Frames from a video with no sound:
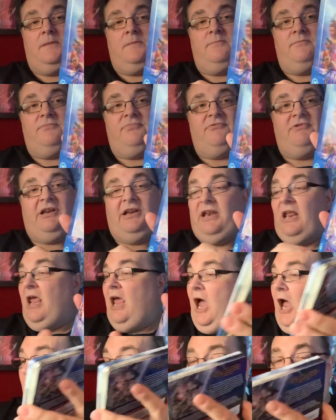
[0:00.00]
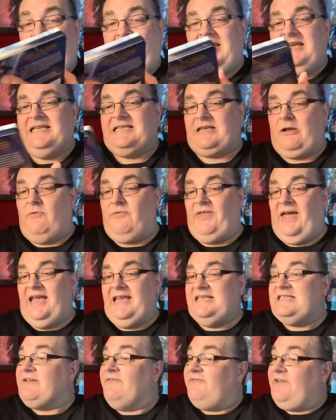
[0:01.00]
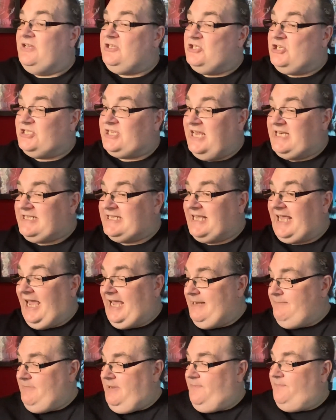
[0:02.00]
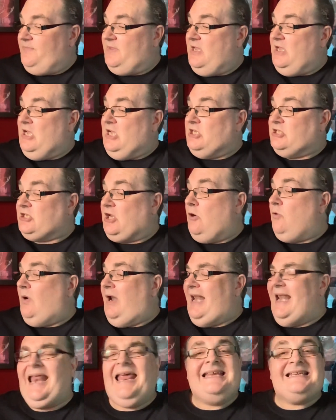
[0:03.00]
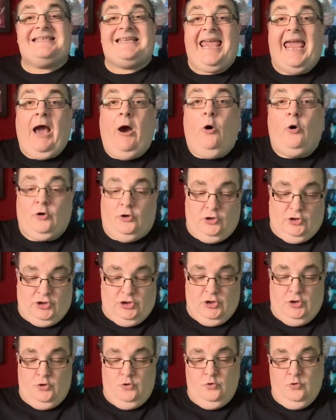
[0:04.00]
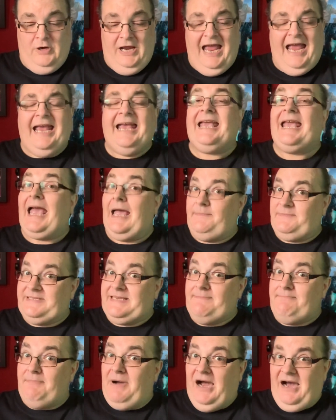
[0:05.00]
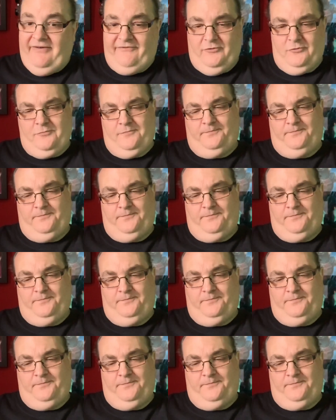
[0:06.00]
Brilliant. Okay, so that is Avengers Endgame. So let's get on to Captain Marvel.